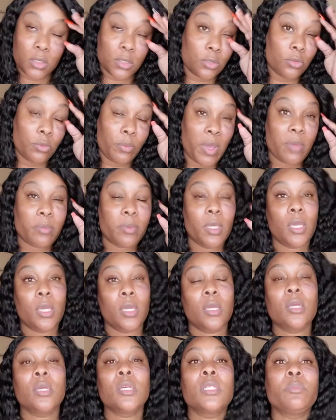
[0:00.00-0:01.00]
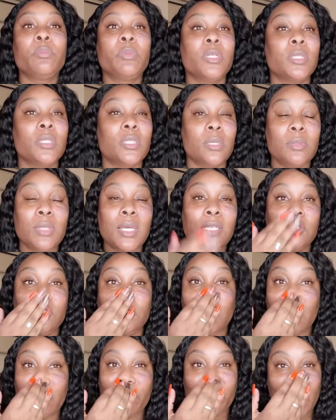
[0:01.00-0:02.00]
do baby hairs, but sometimes
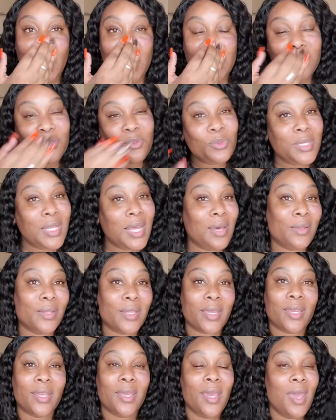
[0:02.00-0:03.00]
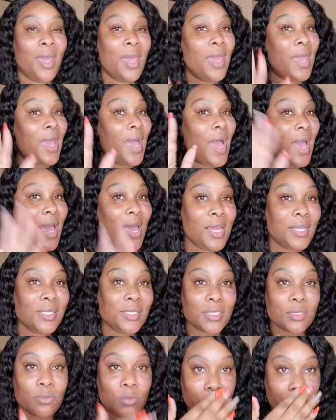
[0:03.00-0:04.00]
you don't feel like doing all that. I
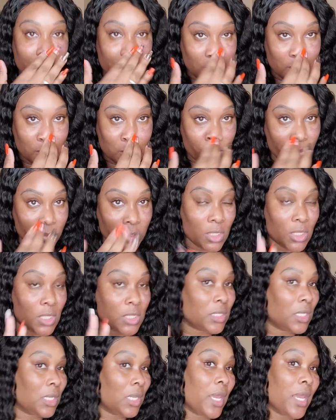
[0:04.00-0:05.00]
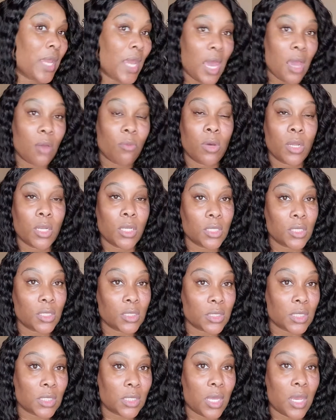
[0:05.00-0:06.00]
just wanted this wig to lay how I wanted
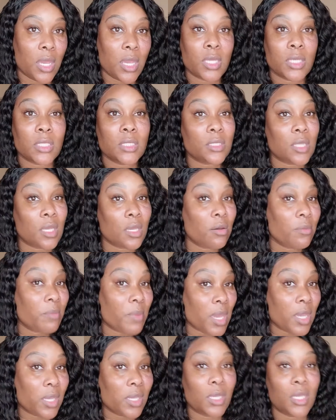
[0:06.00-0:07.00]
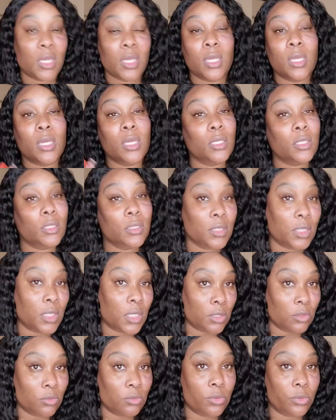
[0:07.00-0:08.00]
it to lay, stay on my head, and look
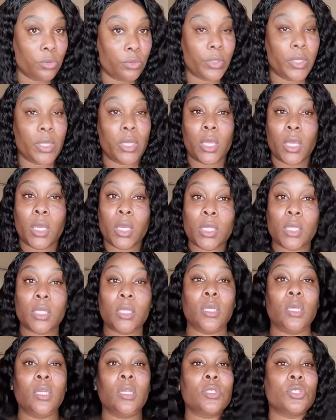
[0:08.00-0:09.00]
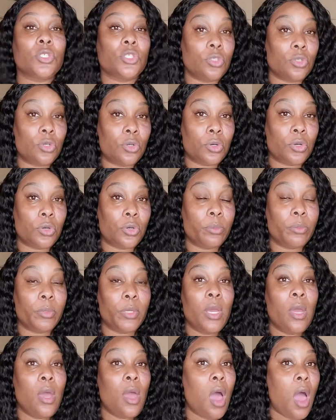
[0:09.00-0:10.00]
cute doing it. And it did its job.
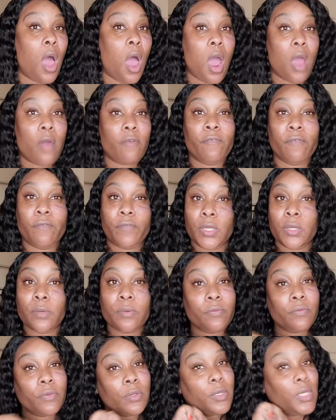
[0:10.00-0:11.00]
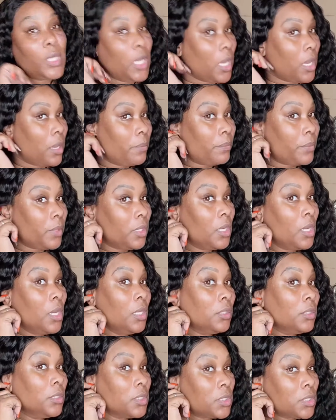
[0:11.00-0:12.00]
I'm very, very happy.
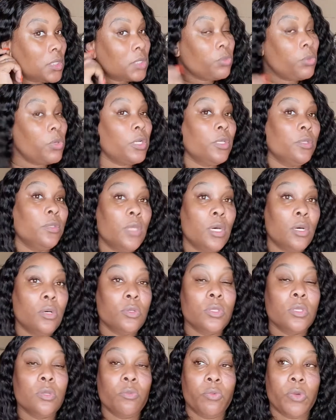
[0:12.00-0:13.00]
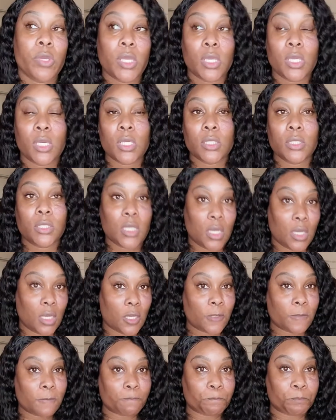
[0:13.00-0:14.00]
This is one of those wigs
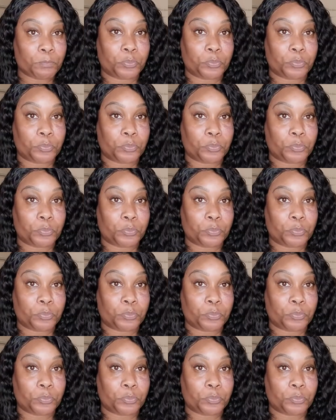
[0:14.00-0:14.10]
that